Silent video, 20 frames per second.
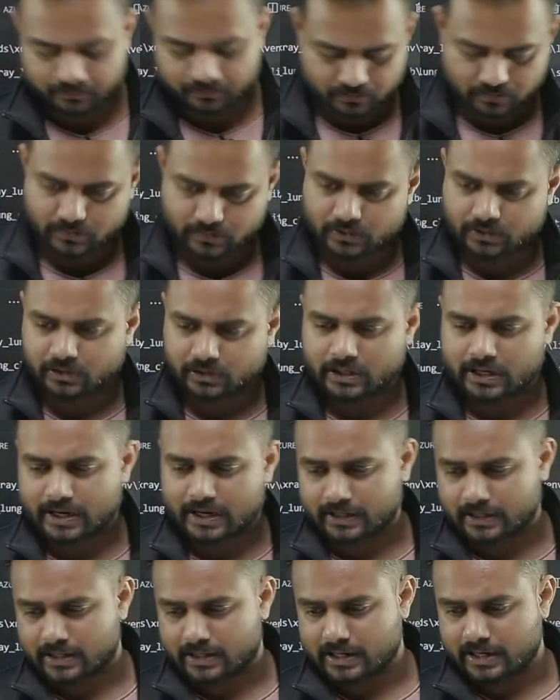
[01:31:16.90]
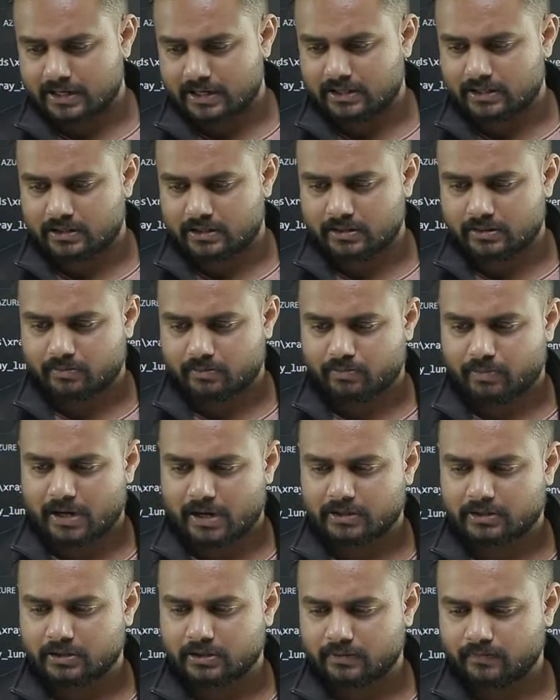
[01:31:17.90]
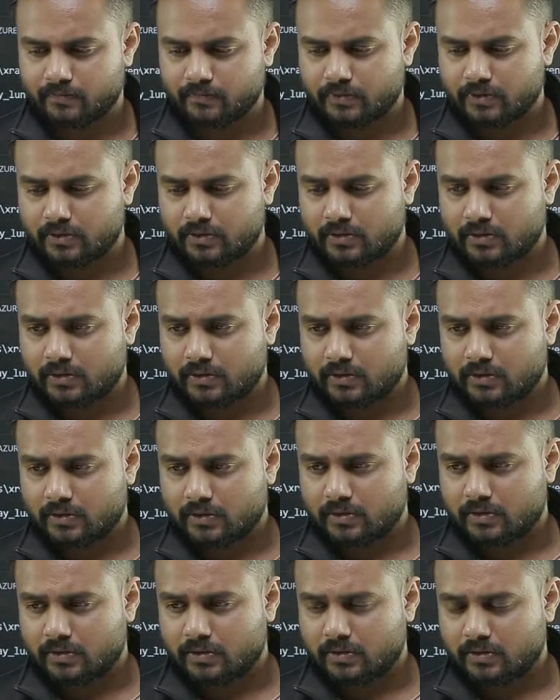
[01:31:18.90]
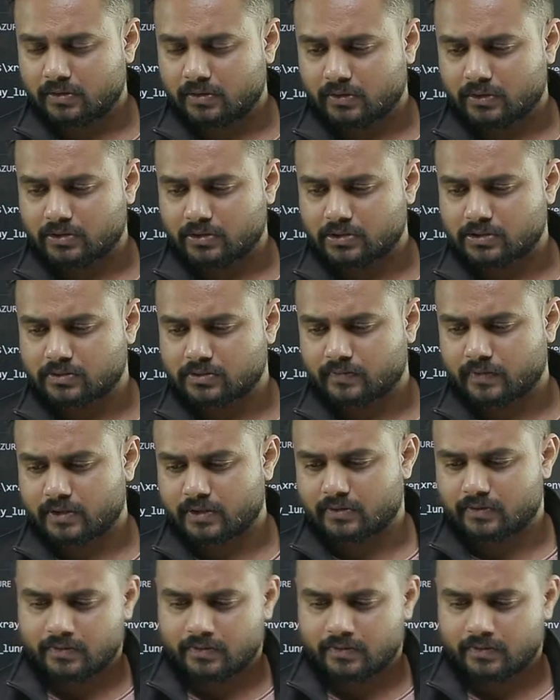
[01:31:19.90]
here I can write Python Okay, just wait.